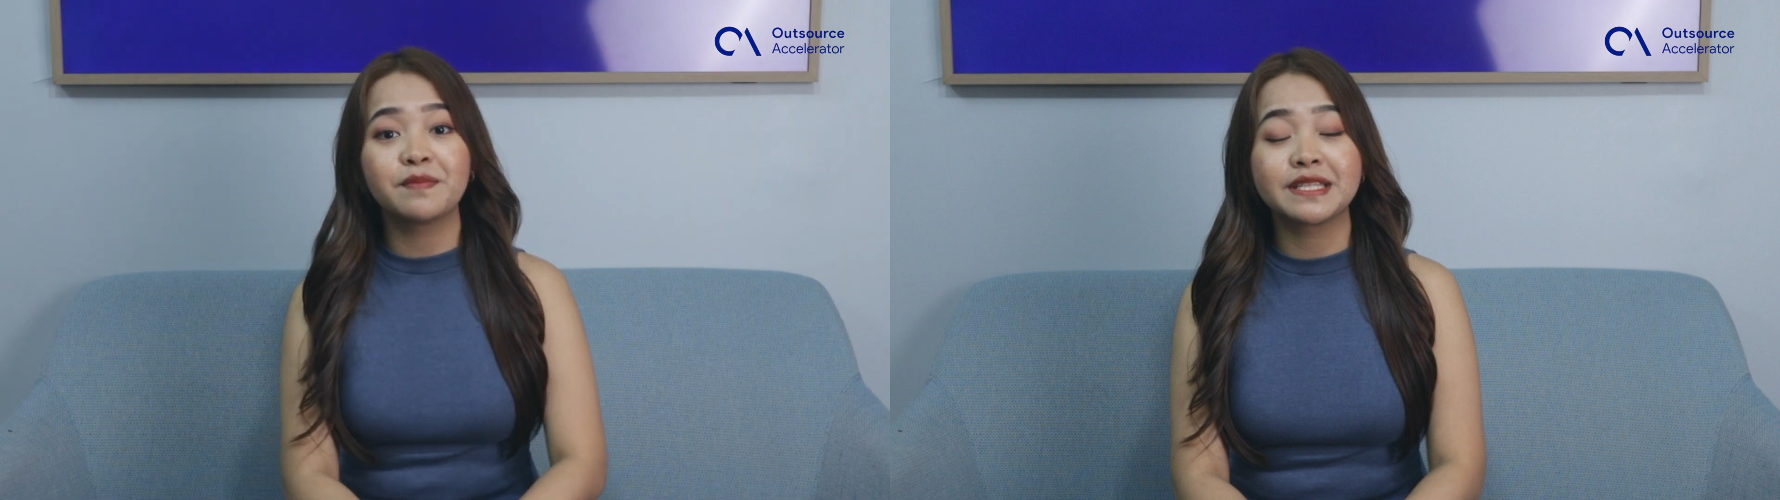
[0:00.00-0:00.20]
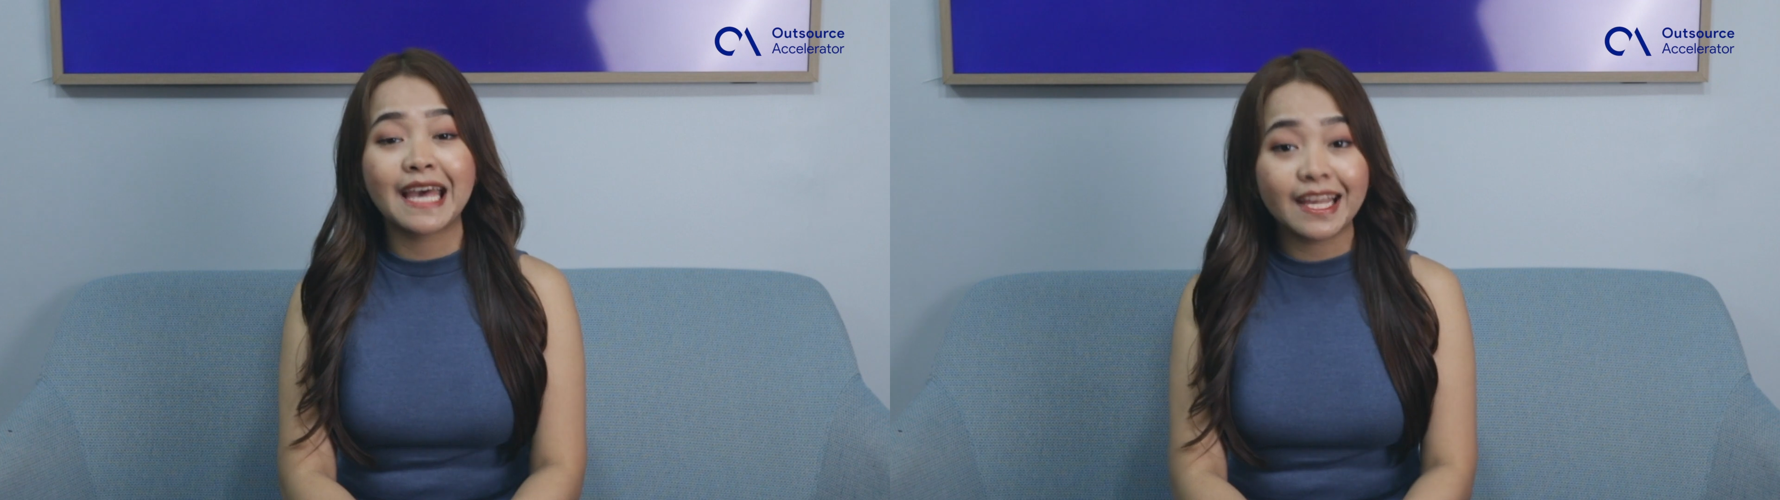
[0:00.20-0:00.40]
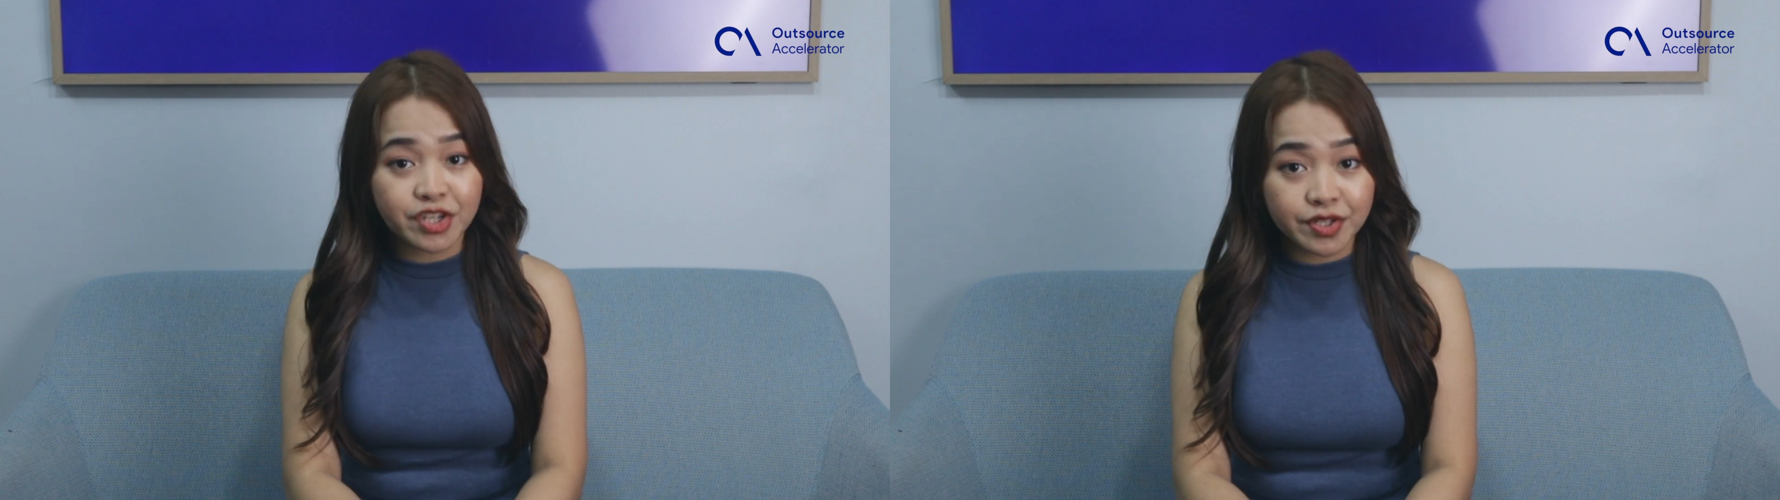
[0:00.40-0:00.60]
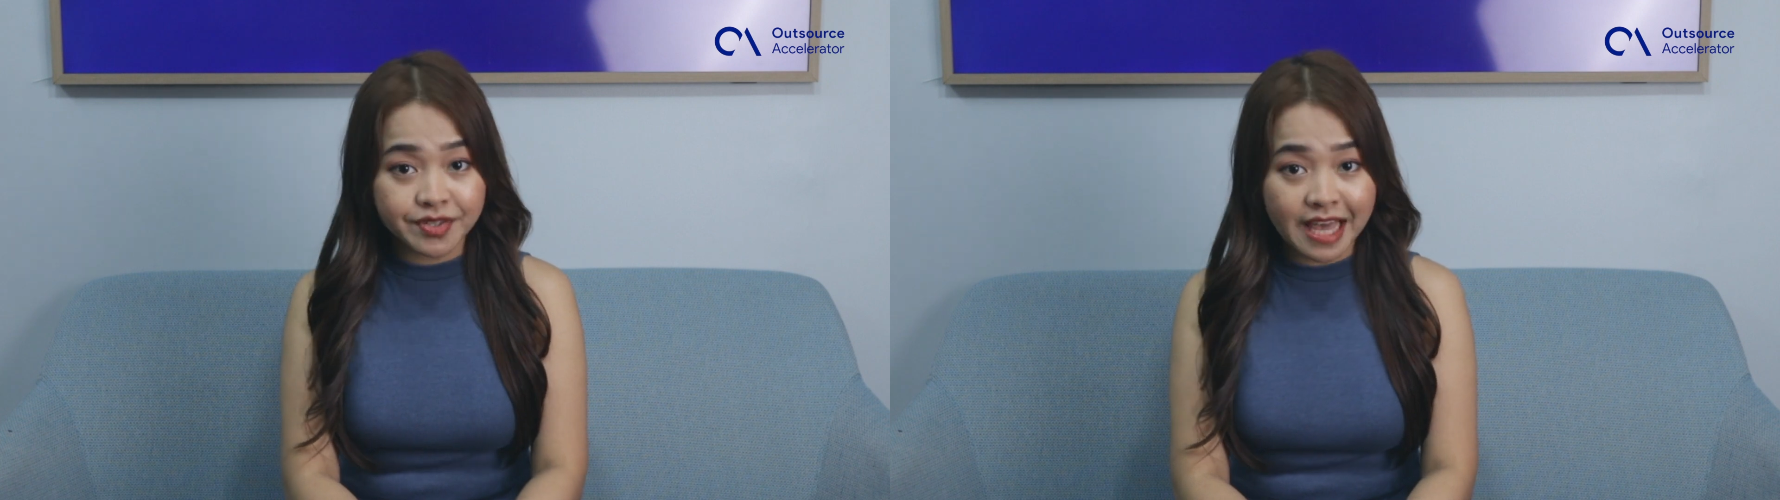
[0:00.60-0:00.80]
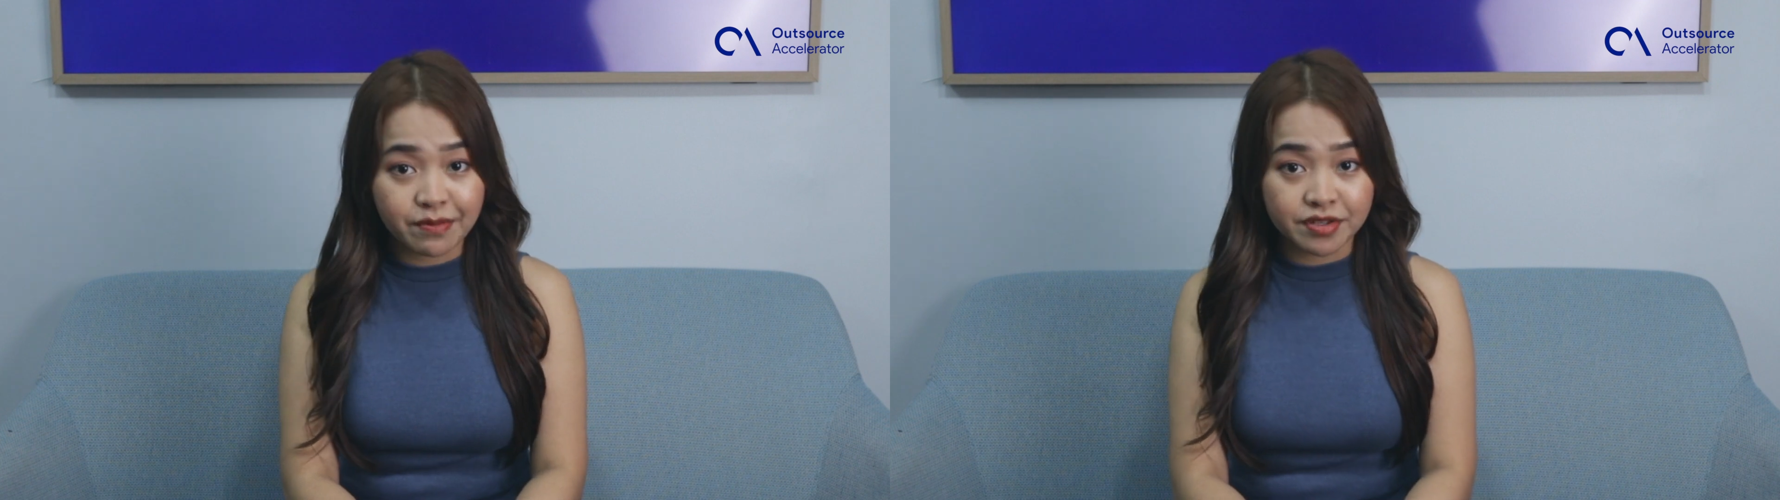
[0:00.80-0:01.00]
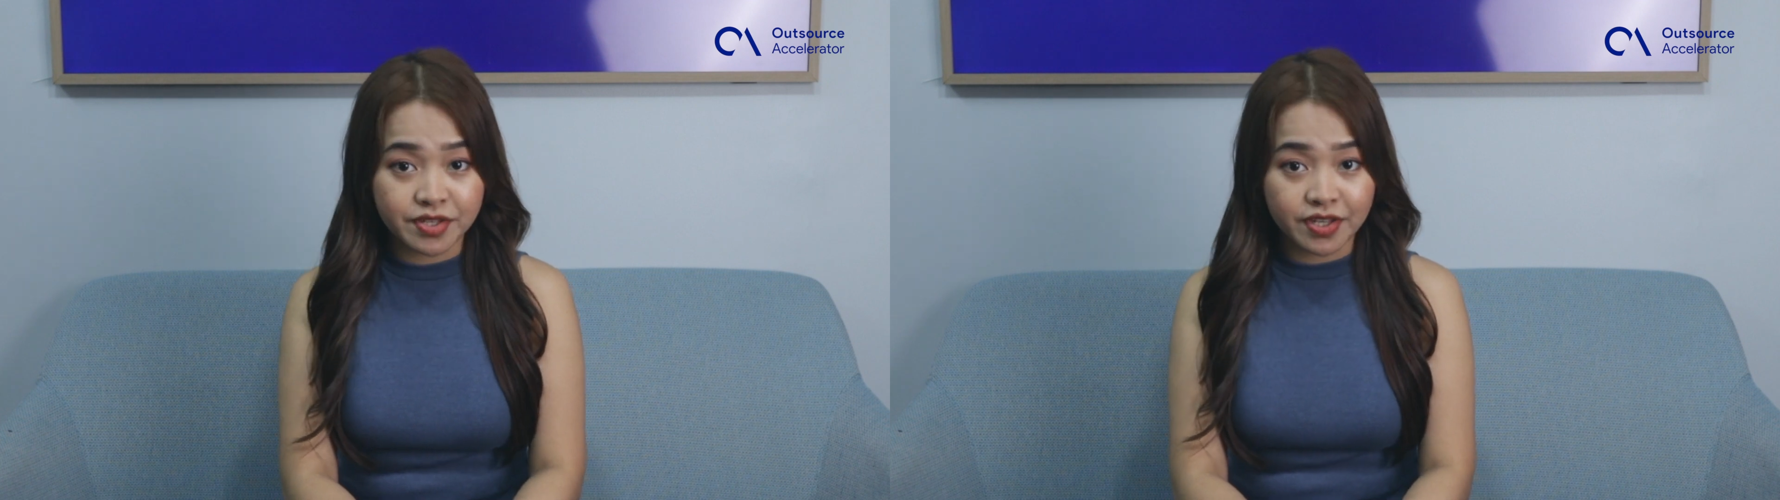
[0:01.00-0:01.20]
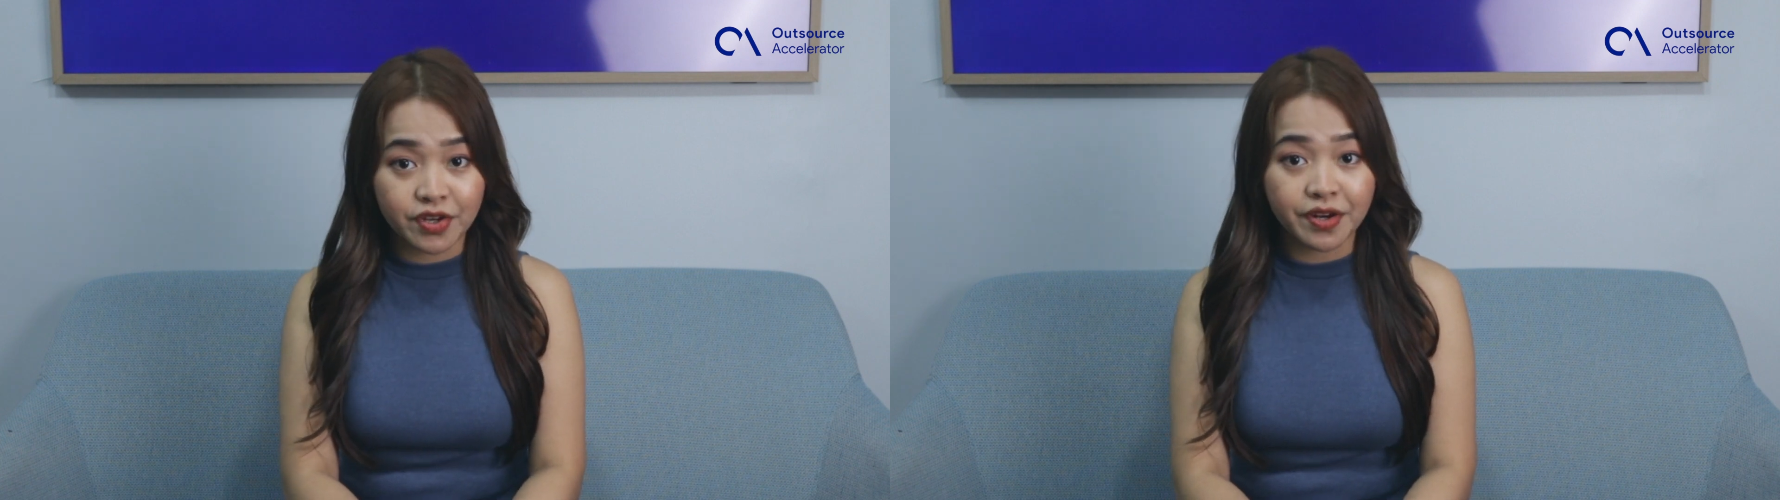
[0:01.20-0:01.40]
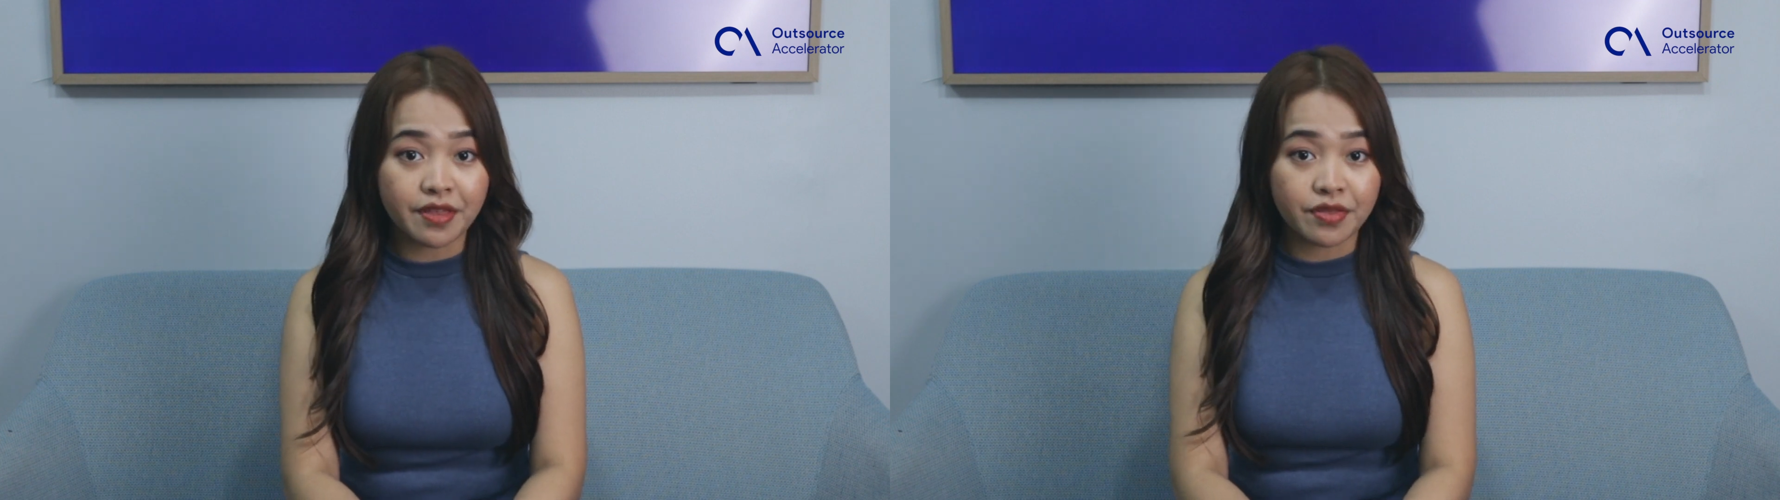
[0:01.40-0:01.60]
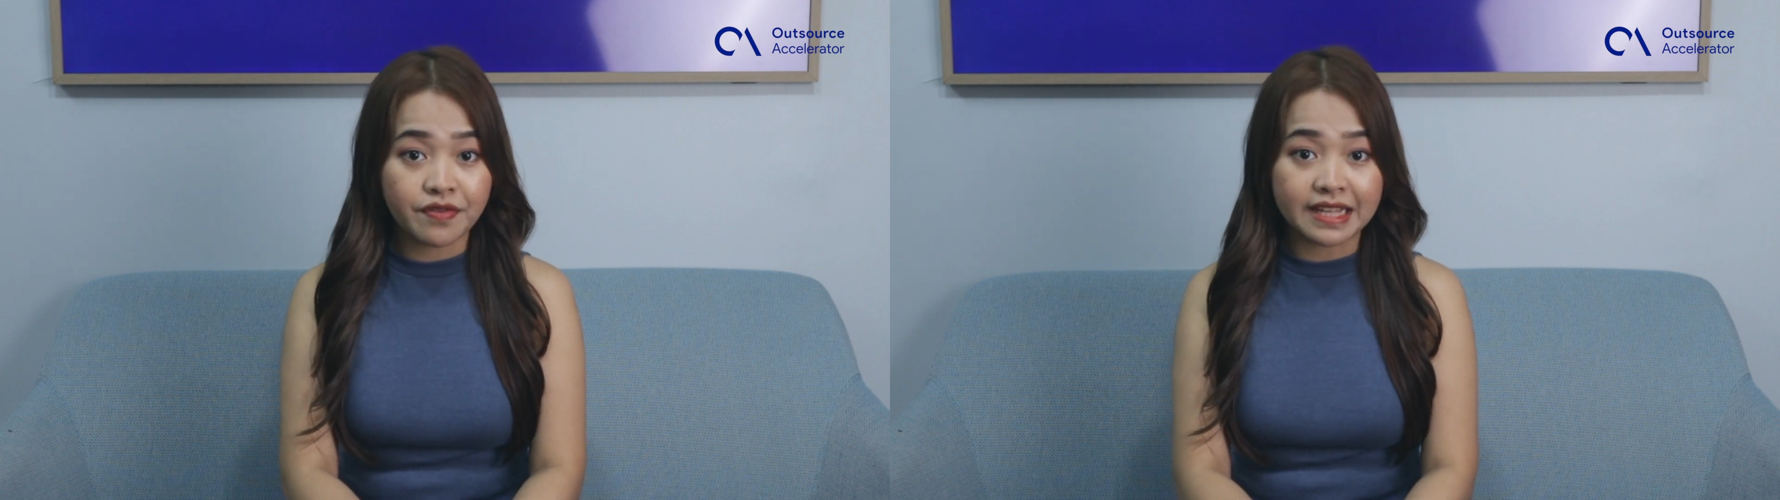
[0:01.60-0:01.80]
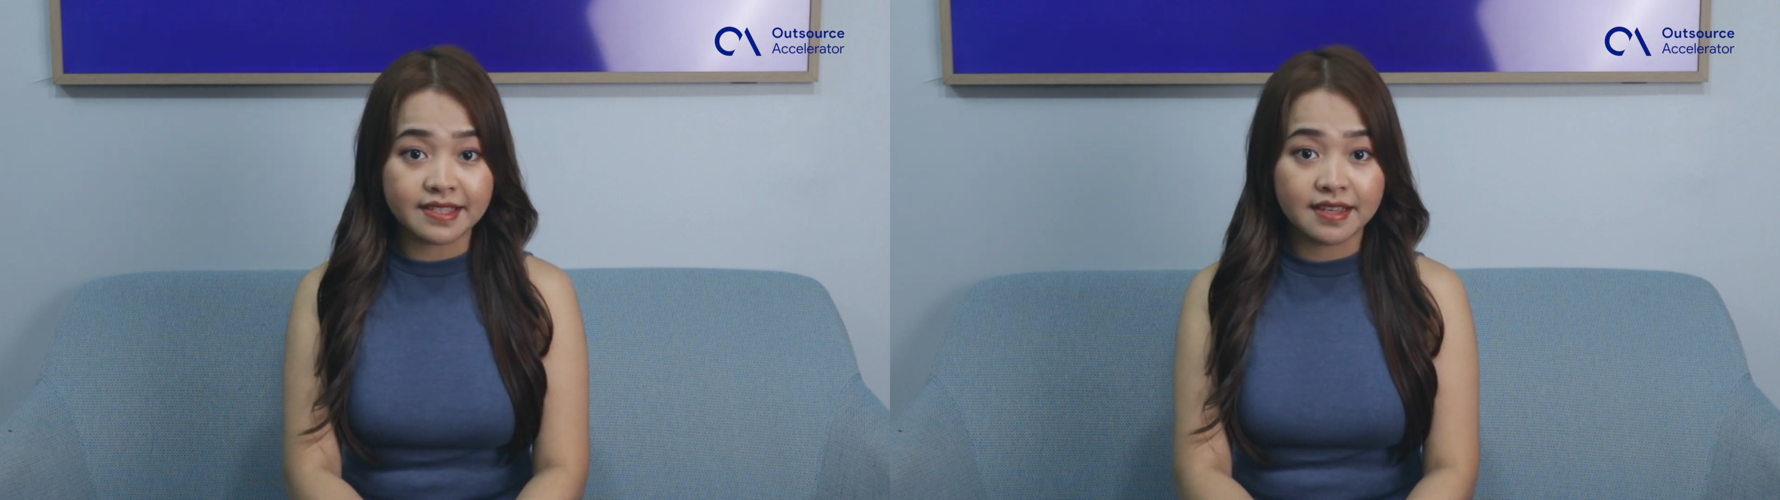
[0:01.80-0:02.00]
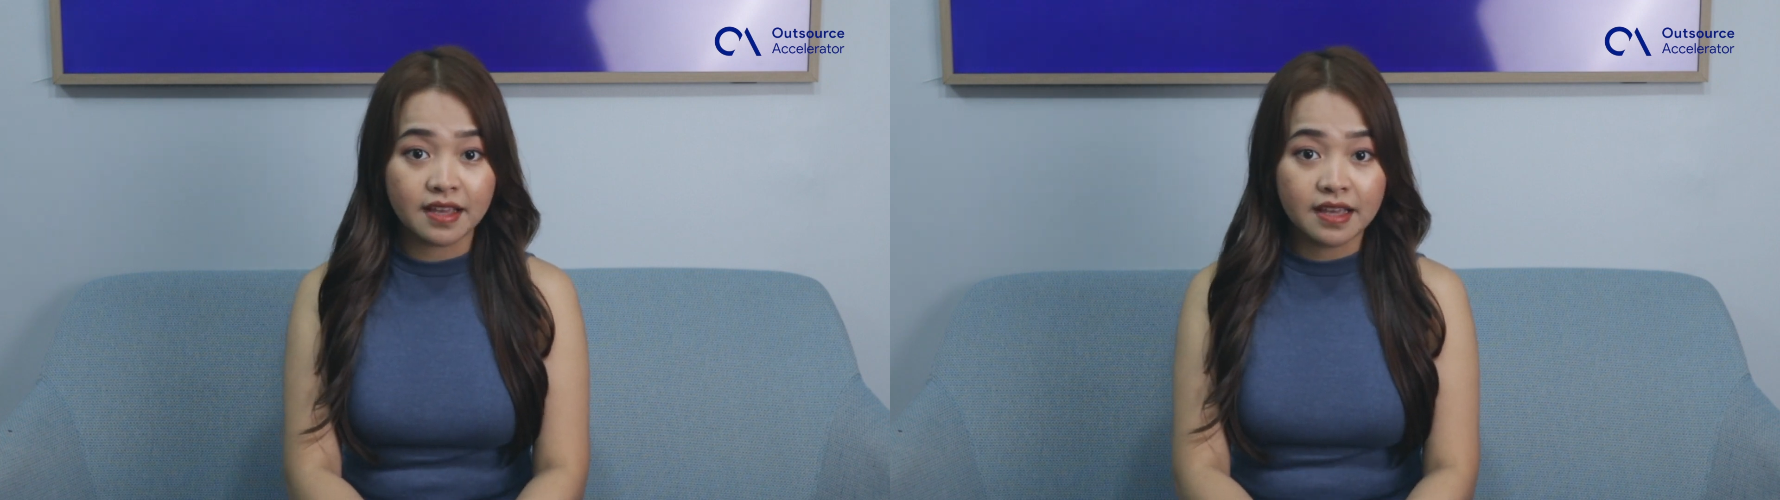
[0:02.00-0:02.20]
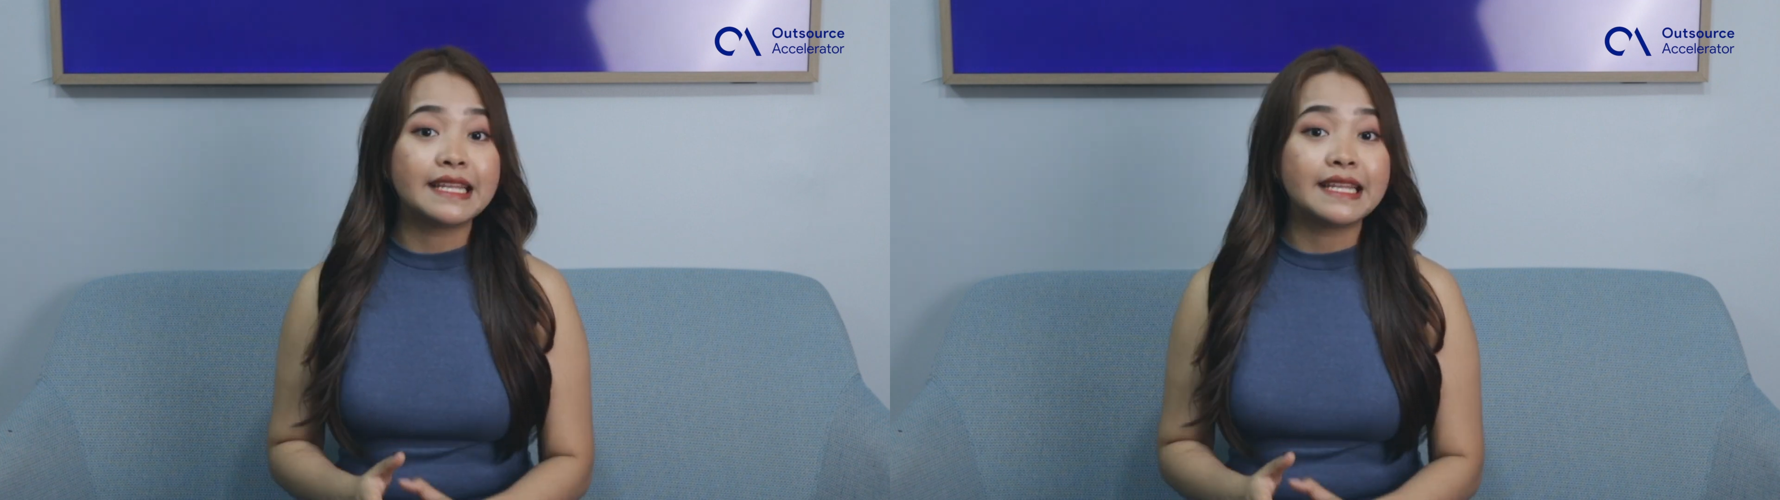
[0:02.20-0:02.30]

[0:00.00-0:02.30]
potential cybersecurity threats.